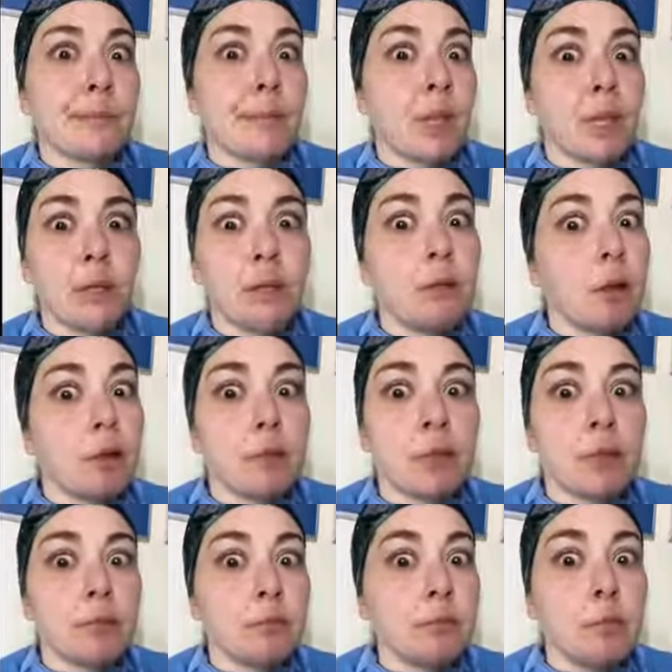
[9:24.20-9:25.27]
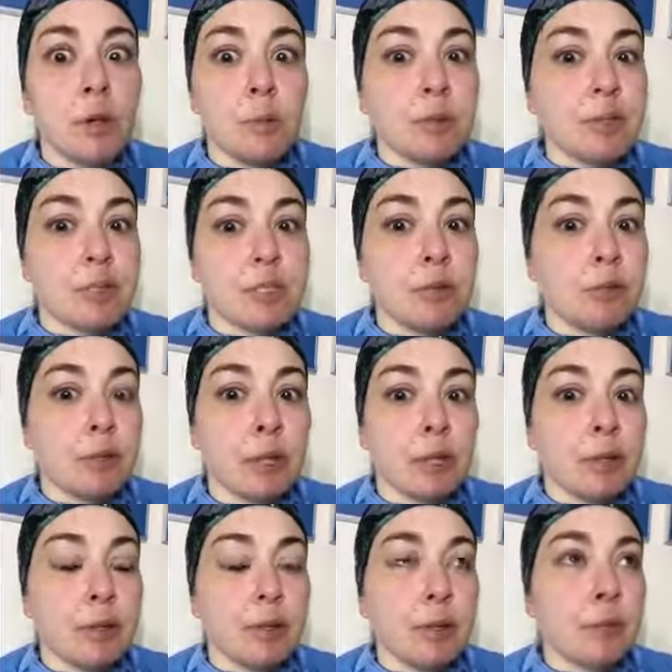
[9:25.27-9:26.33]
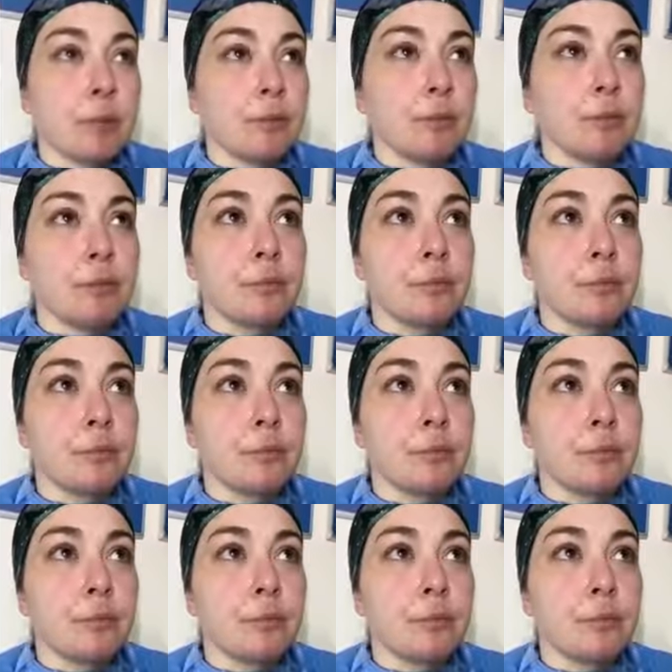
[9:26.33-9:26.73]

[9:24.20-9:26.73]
Like, nothing. Nobody's doing anything.